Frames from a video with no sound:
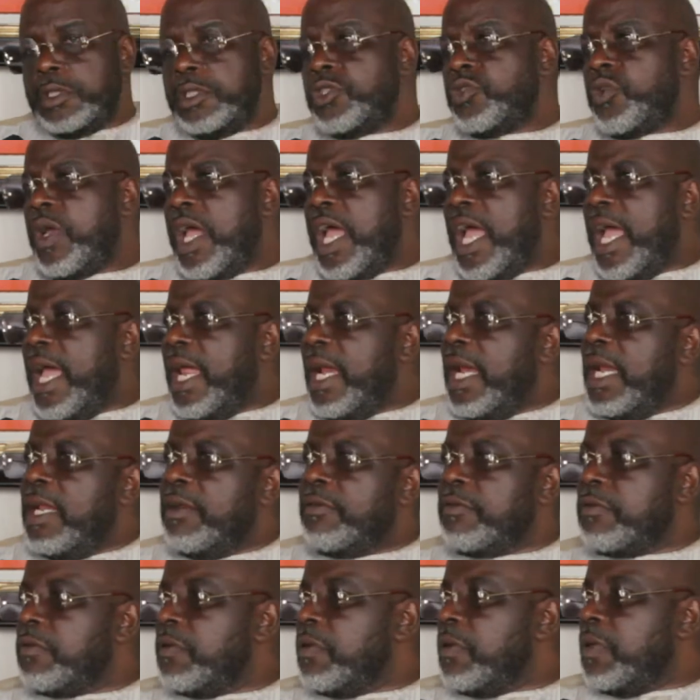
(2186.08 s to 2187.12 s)
to a higher
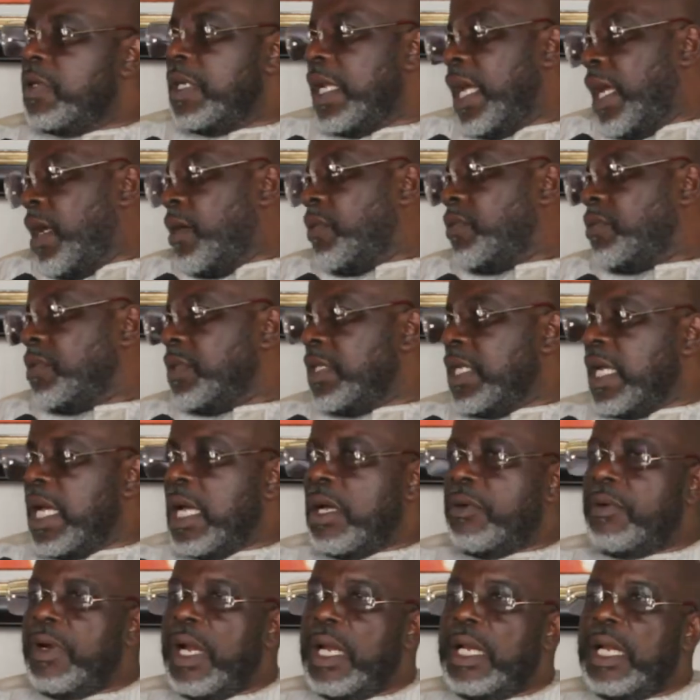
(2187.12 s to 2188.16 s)
level. Now they
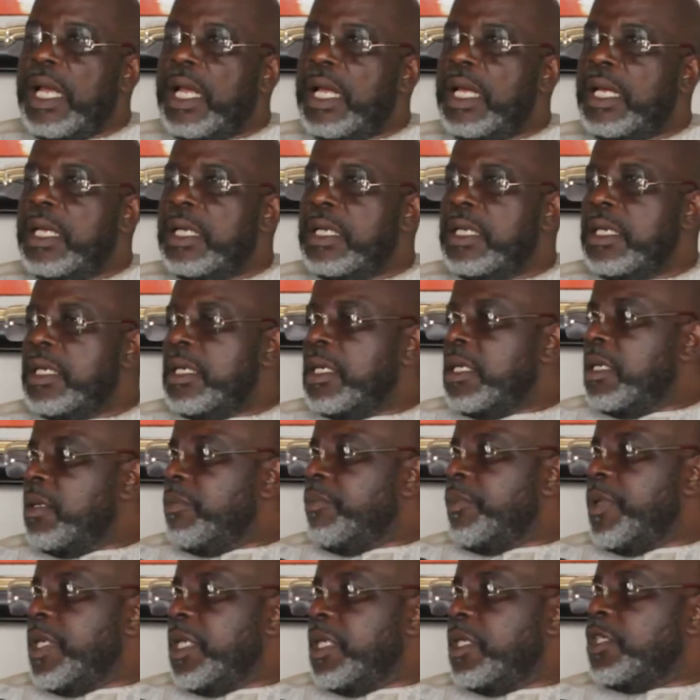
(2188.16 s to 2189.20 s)
are rather
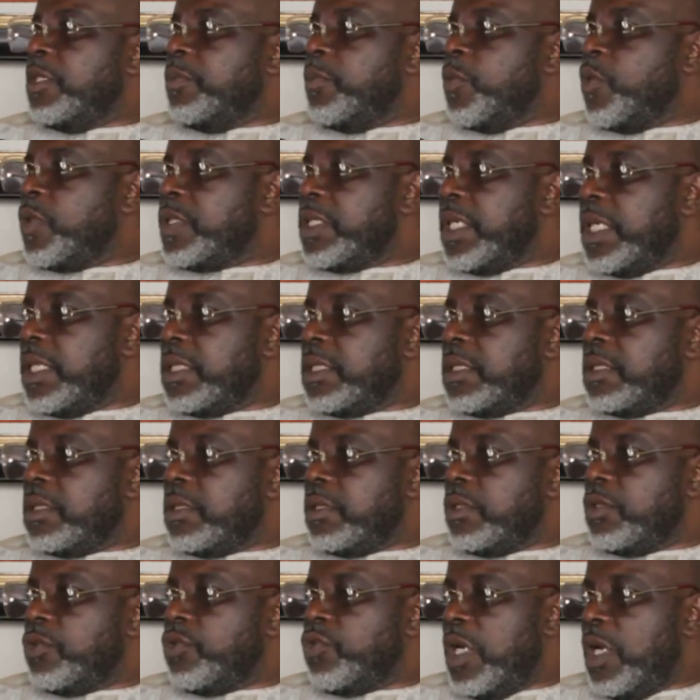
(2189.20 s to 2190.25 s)
being demoted
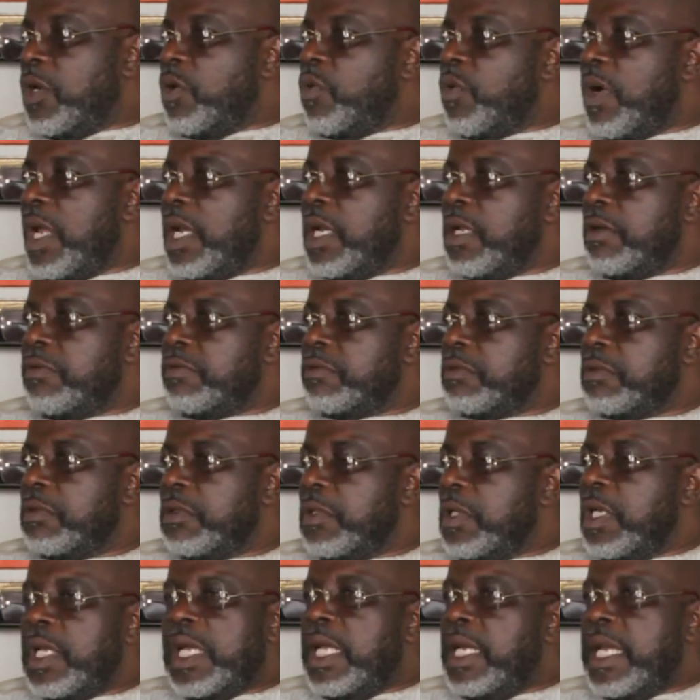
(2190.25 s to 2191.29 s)
to a lower level.
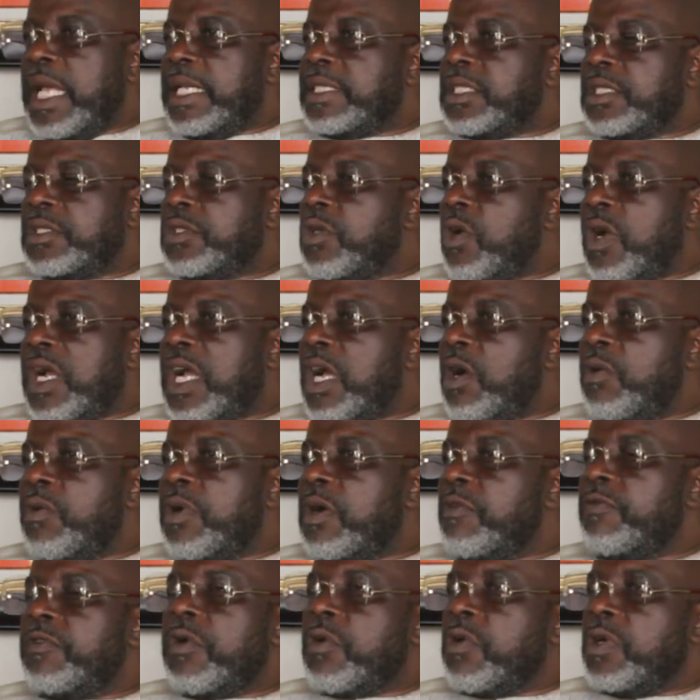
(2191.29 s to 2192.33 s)
It doesn't augur
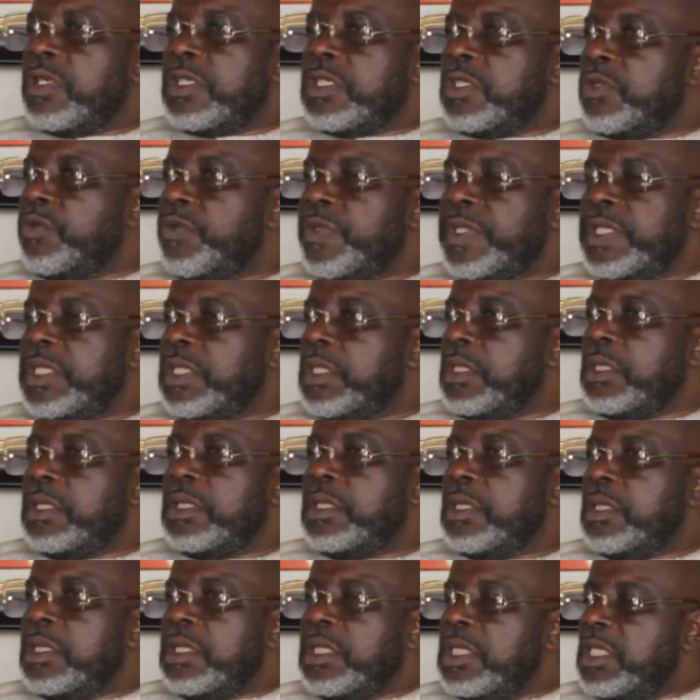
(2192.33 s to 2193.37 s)
well for continuity
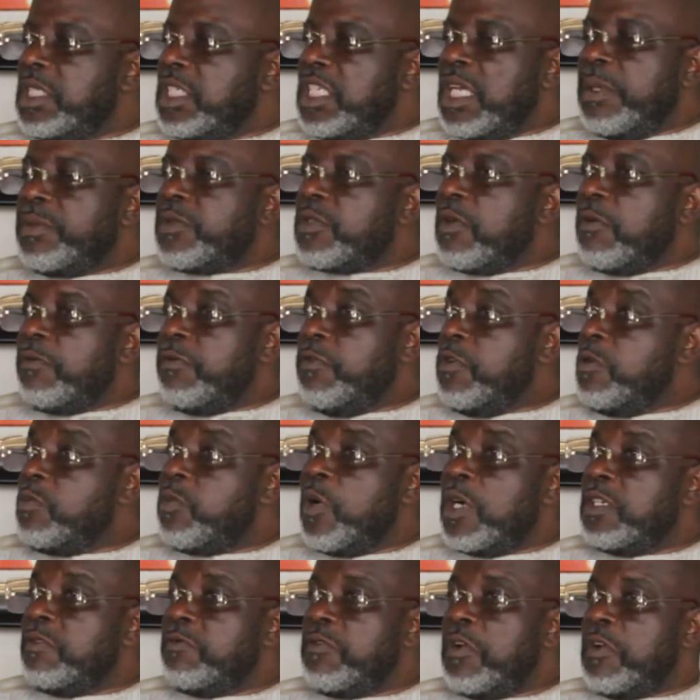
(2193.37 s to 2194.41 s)
in terms of
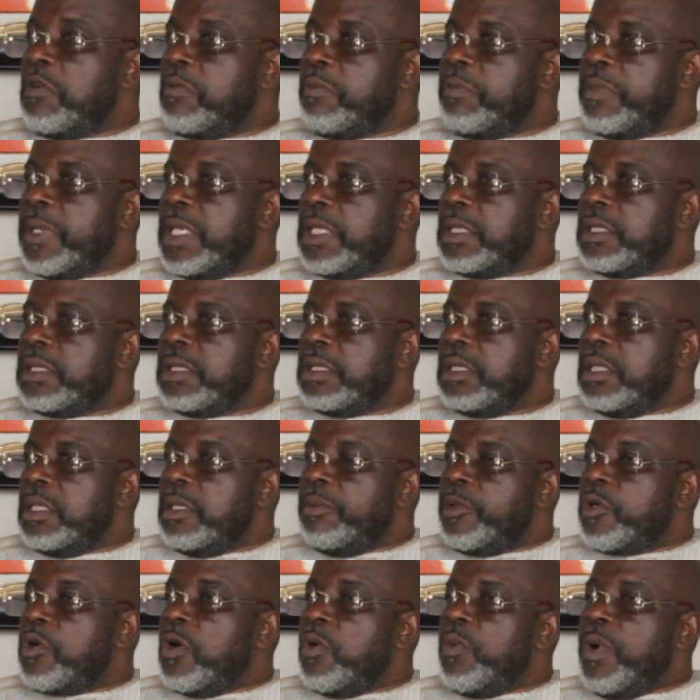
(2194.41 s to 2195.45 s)
football development.
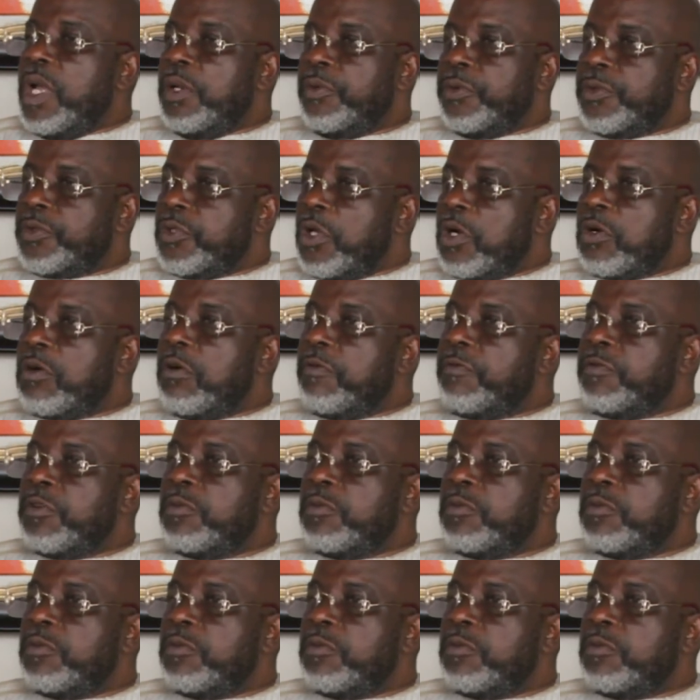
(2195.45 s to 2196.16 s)
Because when we talk of